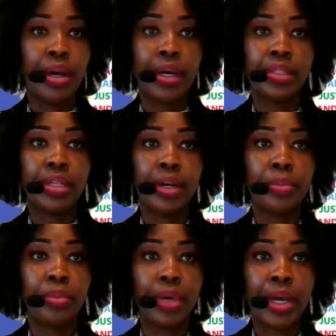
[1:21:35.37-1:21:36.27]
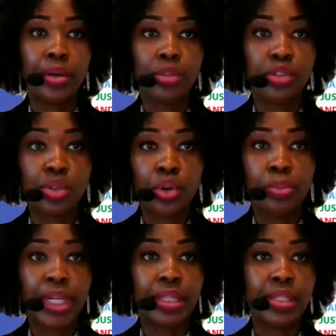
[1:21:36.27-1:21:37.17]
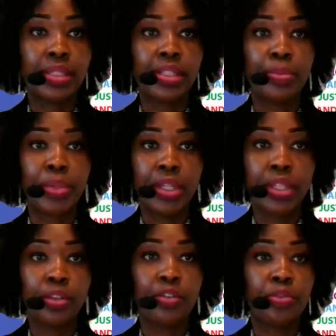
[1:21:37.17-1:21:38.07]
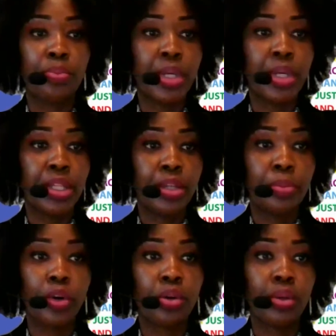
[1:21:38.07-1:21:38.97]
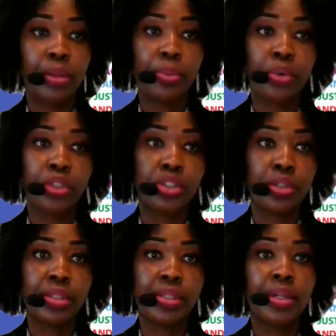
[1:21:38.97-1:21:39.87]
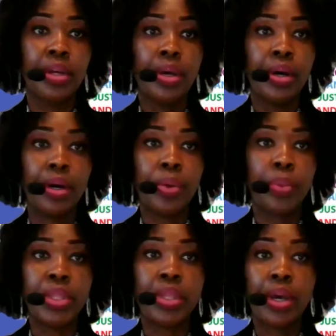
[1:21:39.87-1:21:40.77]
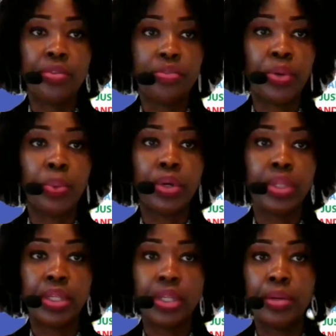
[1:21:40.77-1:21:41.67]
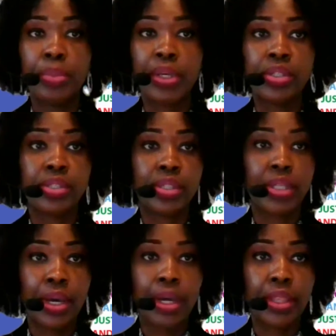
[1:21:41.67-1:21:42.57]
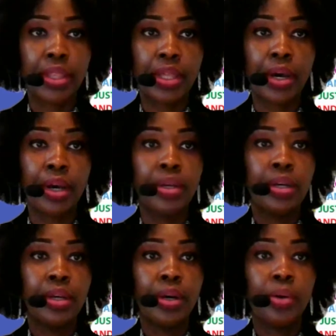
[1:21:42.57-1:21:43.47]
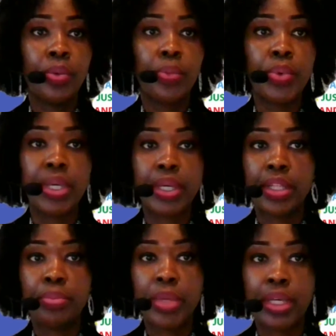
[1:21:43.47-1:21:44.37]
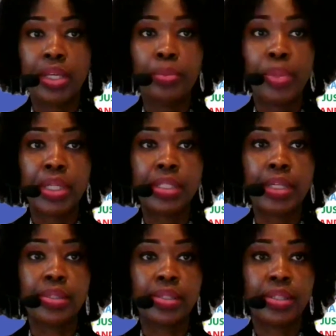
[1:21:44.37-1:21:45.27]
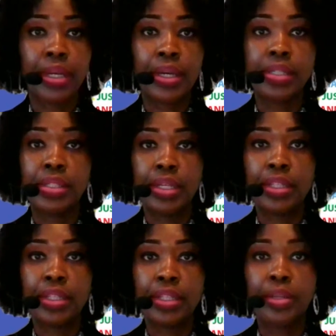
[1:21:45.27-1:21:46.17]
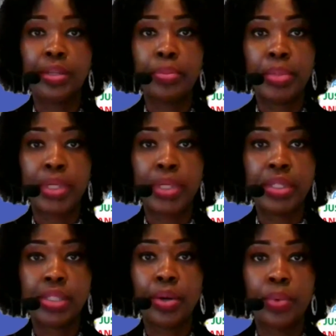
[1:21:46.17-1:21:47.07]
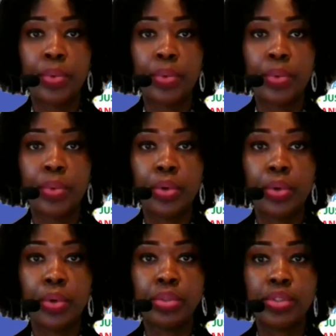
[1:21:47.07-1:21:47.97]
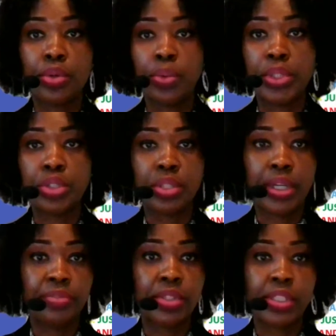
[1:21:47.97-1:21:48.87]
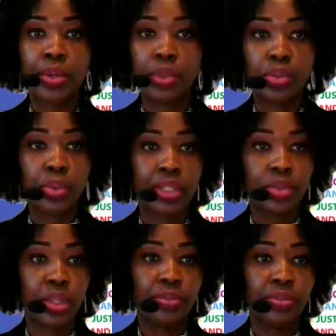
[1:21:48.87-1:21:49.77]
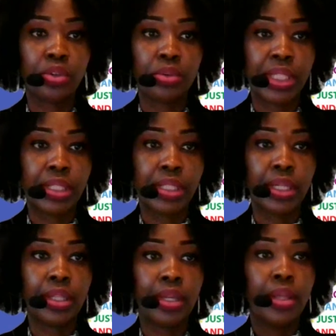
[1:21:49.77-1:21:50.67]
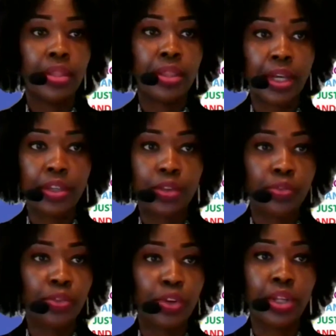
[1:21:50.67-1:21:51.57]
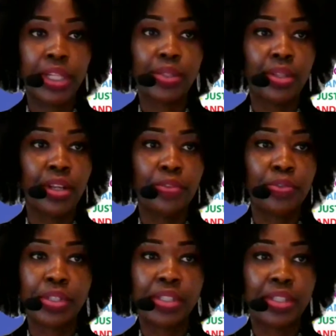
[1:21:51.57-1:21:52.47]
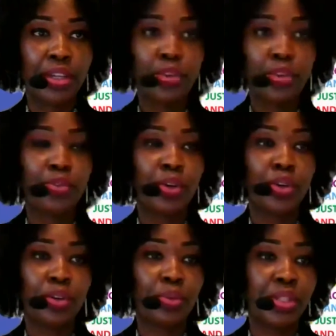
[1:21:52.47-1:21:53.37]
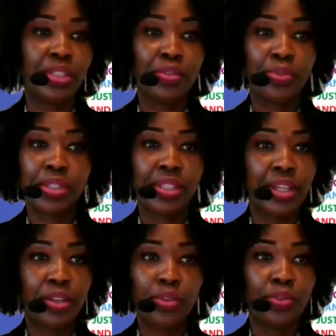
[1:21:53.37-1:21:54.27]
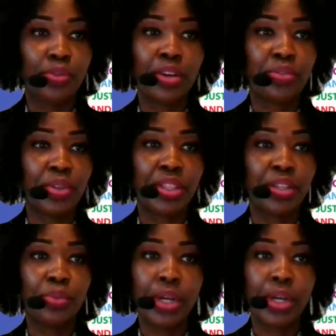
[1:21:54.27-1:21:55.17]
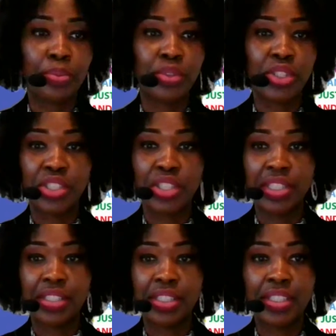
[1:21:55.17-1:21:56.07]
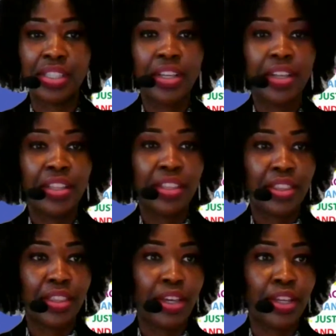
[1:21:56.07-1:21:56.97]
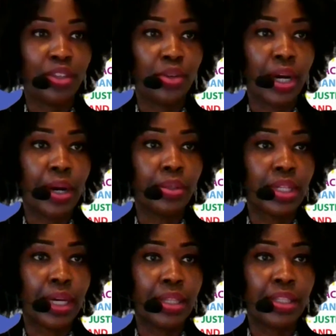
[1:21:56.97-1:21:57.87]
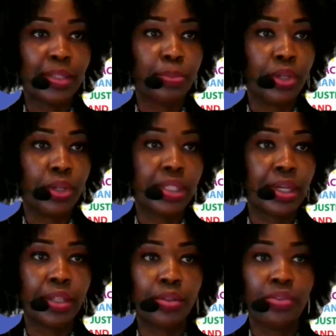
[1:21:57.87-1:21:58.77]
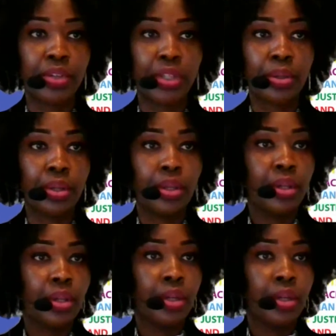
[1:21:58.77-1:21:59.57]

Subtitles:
And I also hope that this is the beginning of many more collaborations with everyone here, because together we can make a better society and a better world. So we don't have to take what we are doing for granted. Thank you for your little efforts. Thank you for your great efforts. Thank you for everything. We appreciate it. Thank you. I'll at this point hand over the